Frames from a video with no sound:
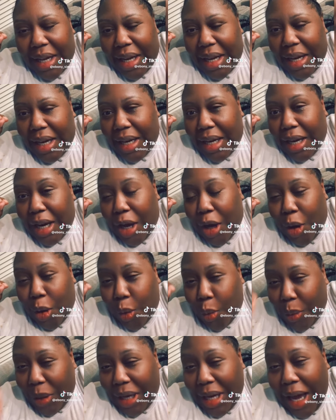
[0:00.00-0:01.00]
no,
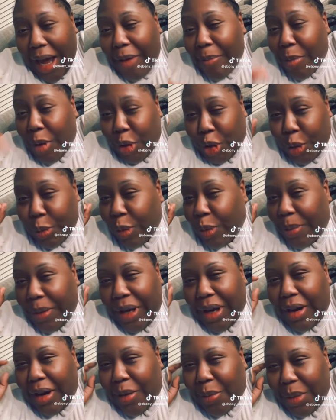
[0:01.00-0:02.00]
we have multiple
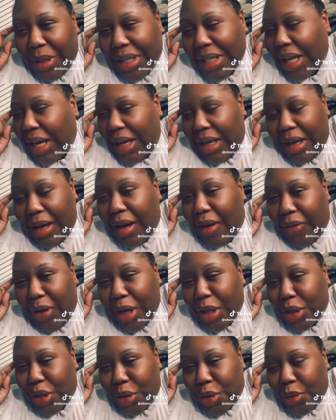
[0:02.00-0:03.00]
pair and we take care of
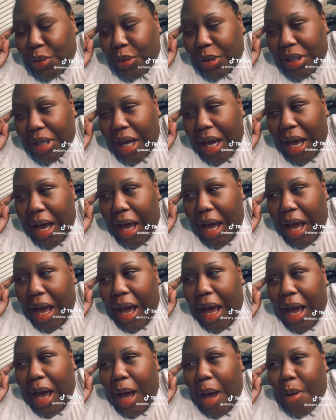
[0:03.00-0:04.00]
our shoes.
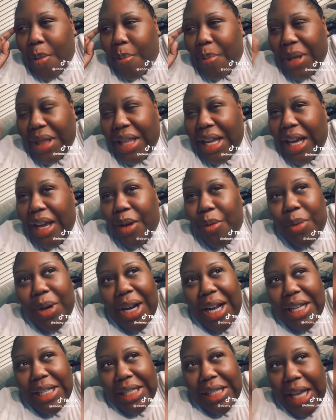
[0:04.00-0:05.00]
But then when
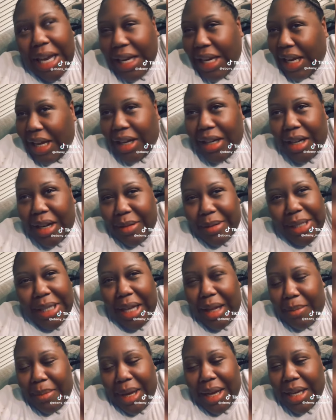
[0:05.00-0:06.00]
I sat down and I was
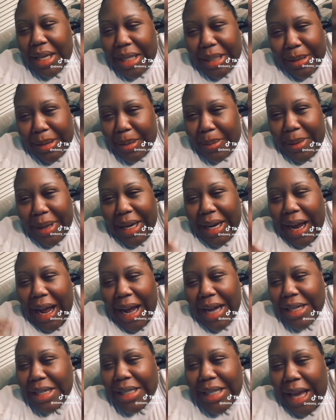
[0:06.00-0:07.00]
telling my husband about it,
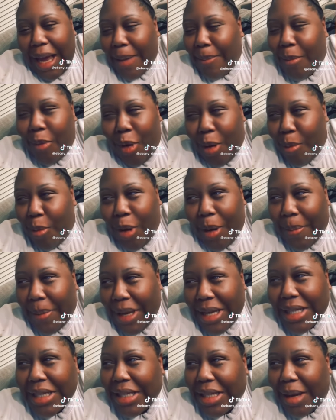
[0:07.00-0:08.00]
I just got more and more
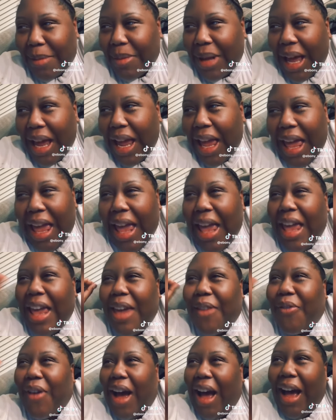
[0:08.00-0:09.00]
pissed. Because I'm like,
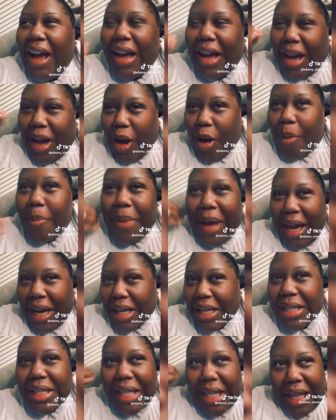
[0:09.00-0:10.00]
if I could go back
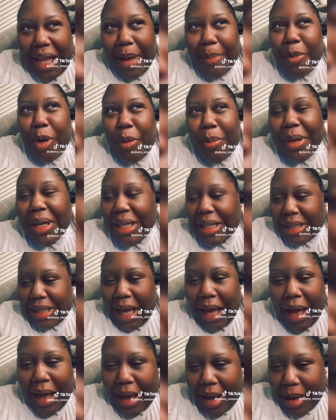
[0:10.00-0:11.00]
into that moment of
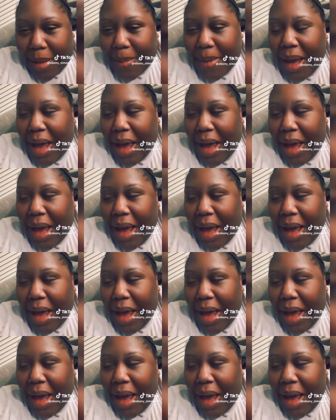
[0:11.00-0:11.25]
time,